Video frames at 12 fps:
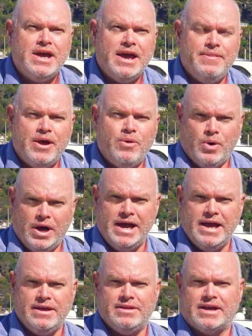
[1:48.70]
And that
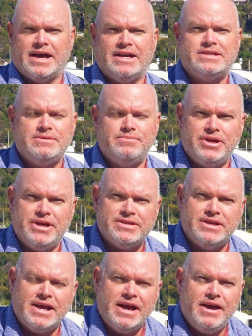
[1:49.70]
way the customer
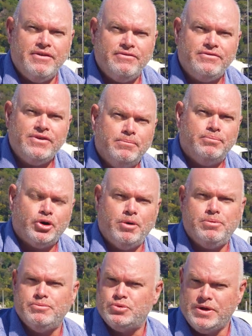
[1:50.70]
doesn't have
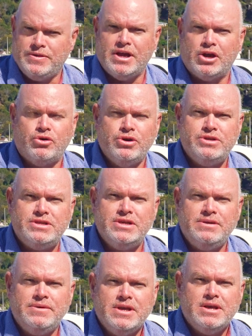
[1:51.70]
problems when they're cruising.